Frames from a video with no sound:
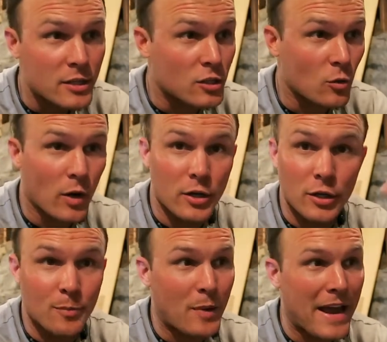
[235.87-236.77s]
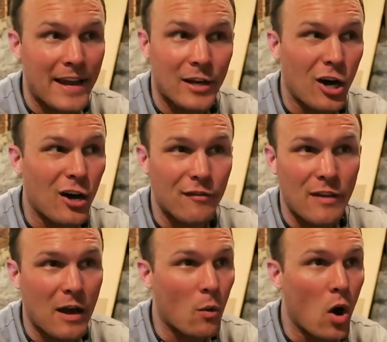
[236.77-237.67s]
to where you're paying off
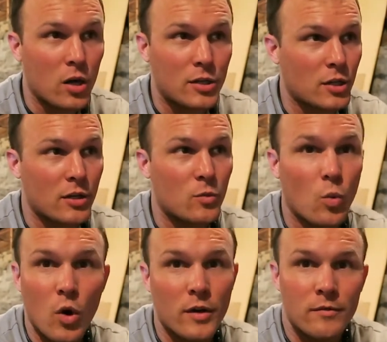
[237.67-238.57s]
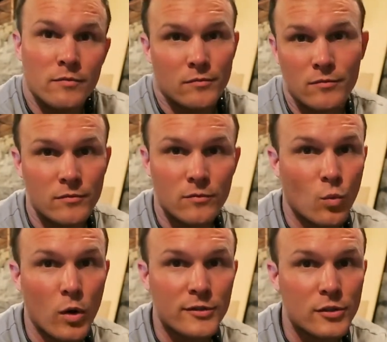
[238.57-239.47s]
that washer in one
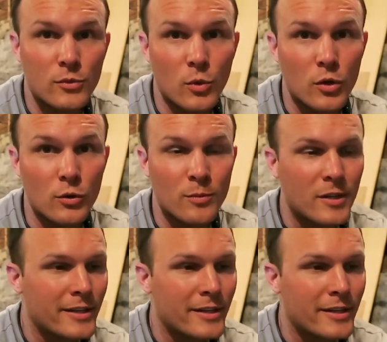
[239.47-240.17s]
swoop.